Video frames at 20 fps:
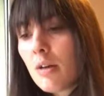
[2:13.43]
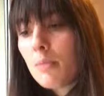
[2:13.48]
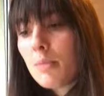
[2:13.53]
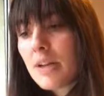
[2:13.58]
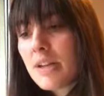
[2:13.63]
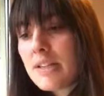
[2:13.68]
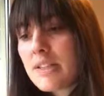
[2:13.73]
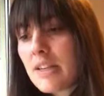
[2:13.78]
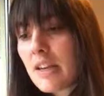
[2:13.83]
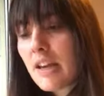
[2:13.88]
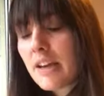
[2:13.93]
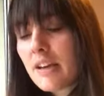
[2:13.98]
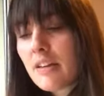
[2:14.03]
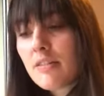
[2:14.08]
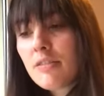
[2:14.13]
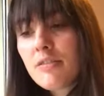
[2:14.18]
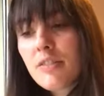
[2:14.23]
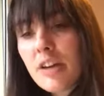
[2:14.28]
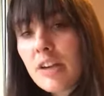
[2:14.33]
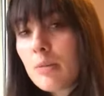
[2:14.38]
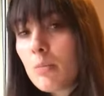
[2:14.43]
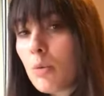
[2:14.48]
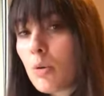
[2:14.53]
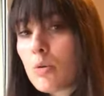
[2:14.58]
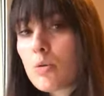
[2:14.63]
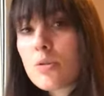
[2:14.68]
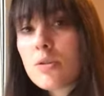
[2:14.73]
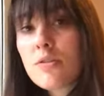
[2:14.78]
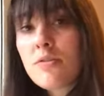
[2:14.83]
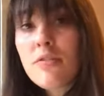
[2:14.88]
It's like a faint
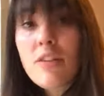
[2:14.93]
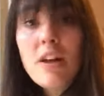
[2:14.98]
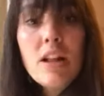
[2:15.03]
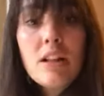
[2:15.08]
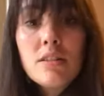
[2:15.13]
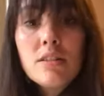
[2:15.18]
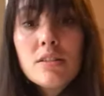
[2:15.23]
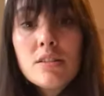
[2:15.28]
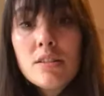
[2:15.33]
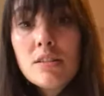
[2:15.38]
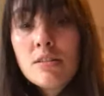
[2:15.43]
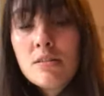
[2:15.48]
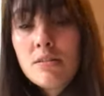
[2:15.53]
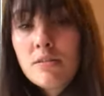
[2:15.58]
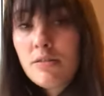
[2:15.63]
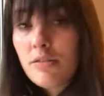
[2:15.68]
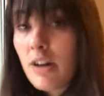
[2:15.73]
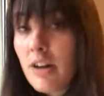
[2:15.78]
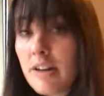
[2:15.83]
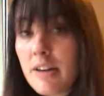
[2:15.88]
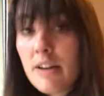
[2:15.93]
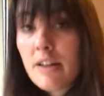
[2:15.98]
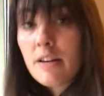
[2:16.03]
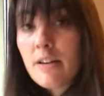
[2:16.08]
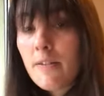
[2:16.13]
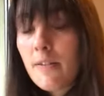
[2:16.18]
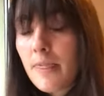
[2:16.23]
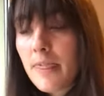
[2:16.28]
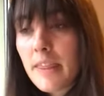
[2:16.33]
boss felt fire.